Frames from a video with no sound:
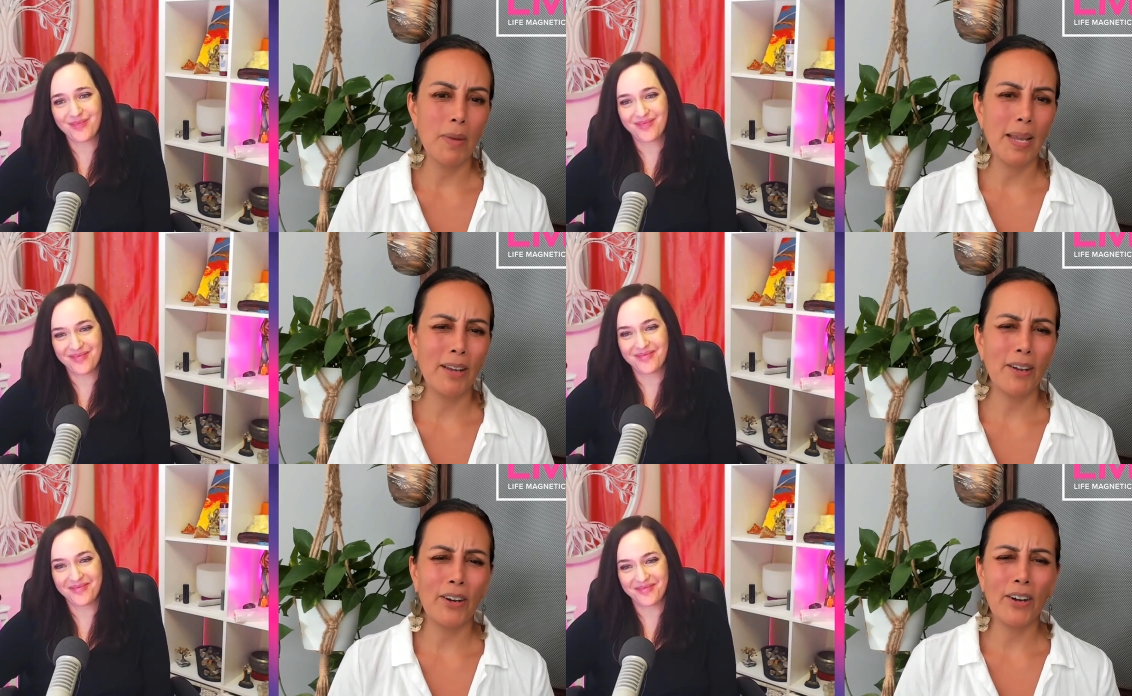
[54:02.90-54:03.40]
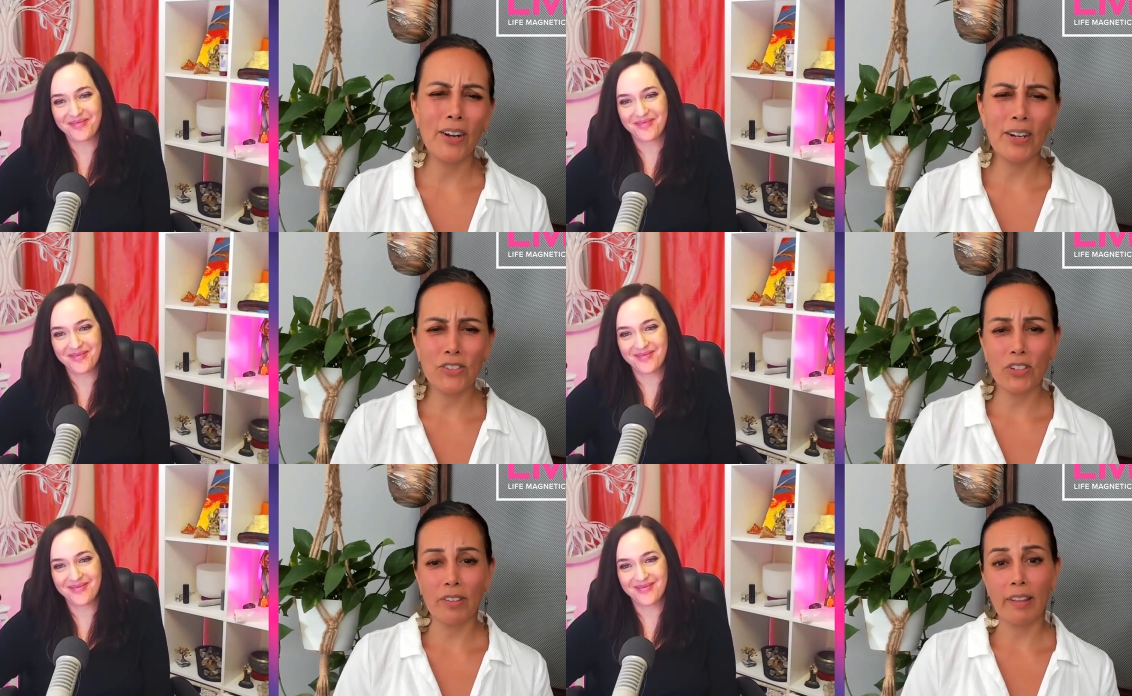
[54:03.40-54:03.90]
Speaker 1: Oh my
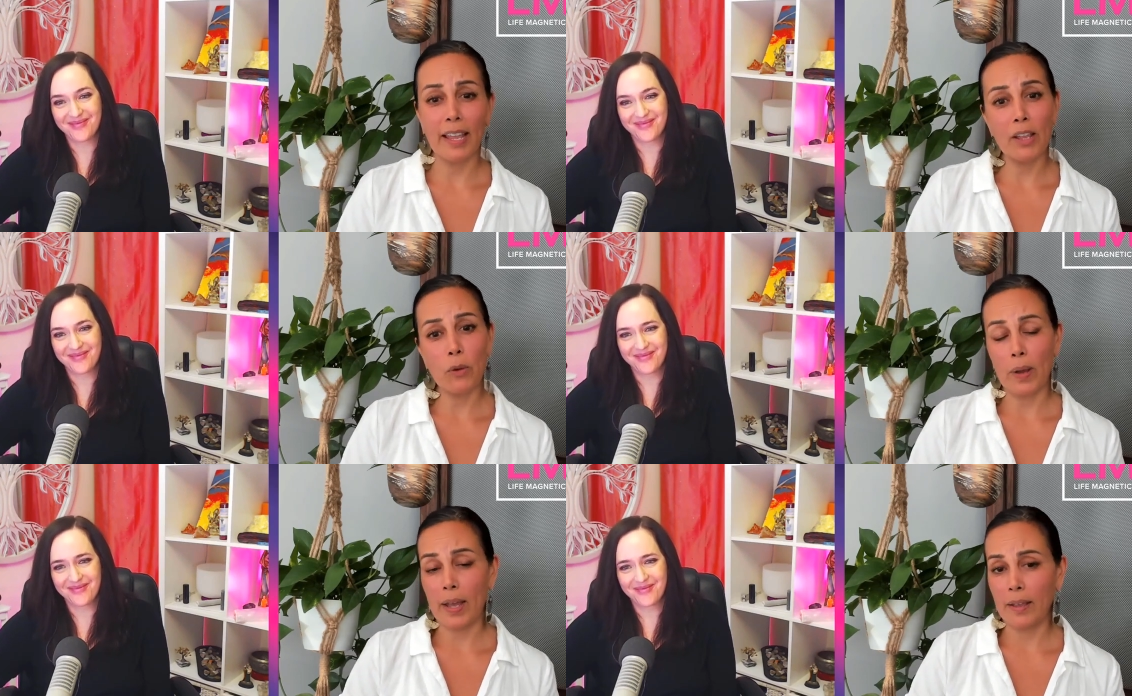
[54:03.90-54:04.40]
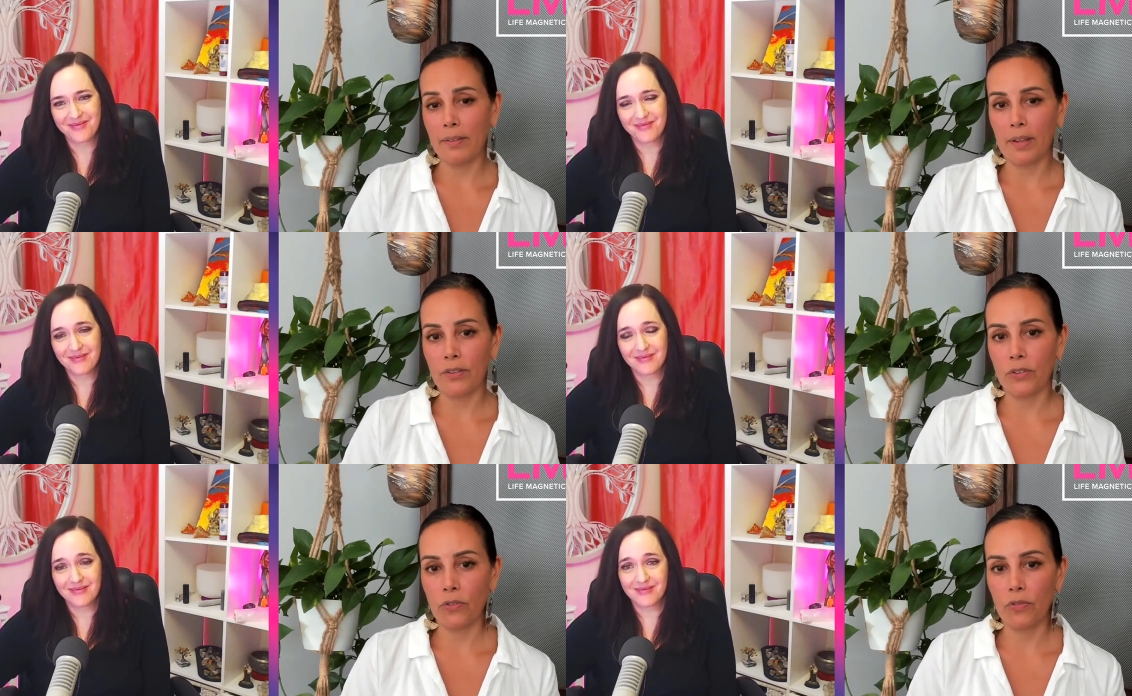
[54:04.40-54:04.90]
gosh,
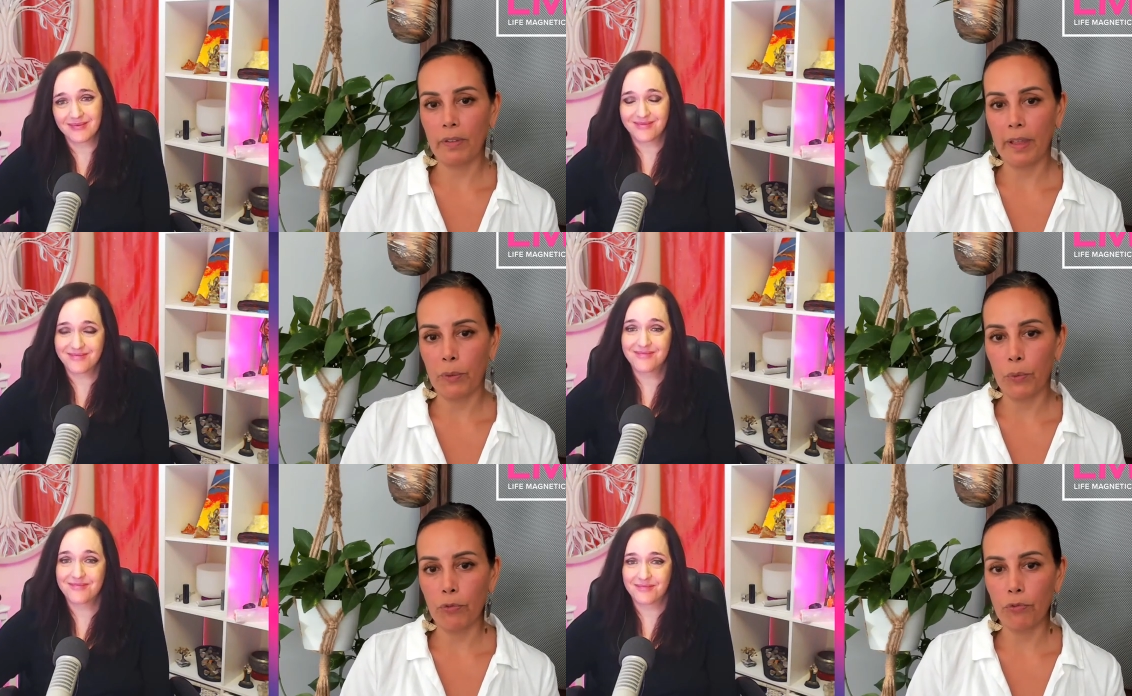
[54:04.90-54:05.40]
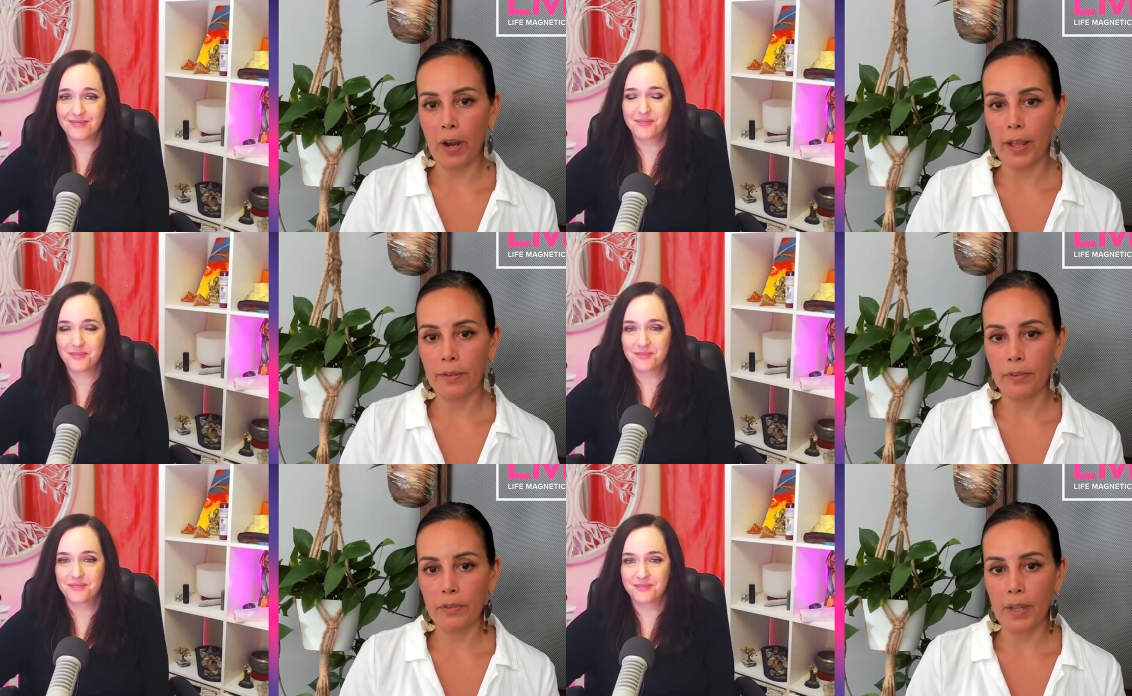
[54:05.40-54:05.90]
likewise. I just feel like we're
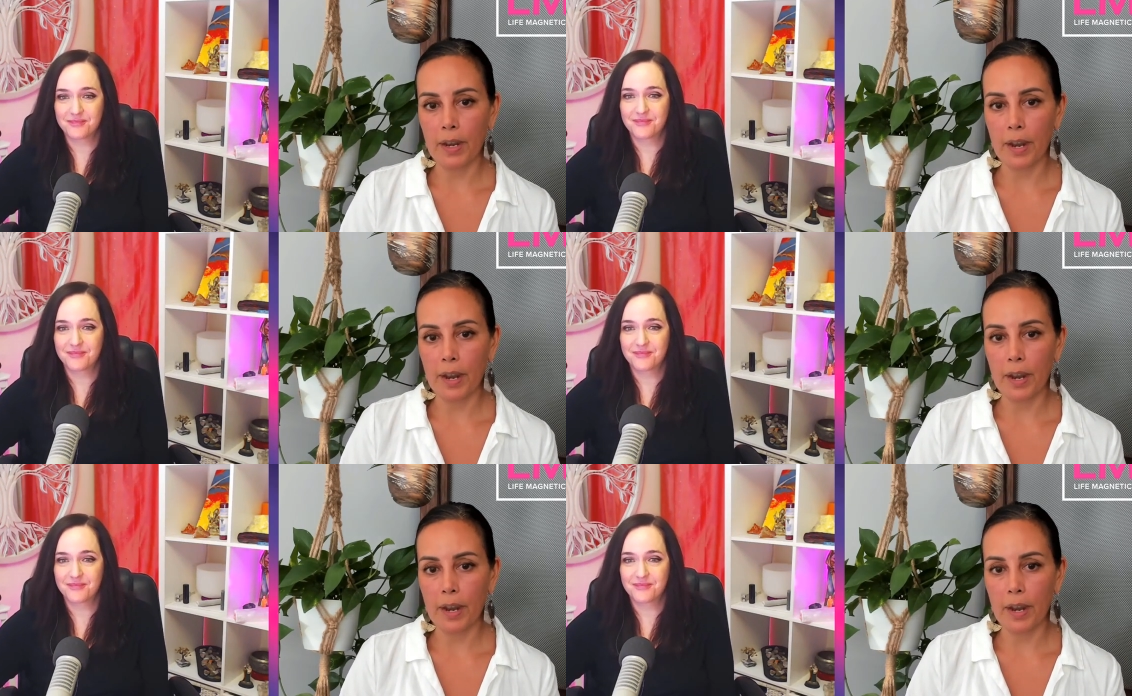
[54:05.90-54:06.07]
friends.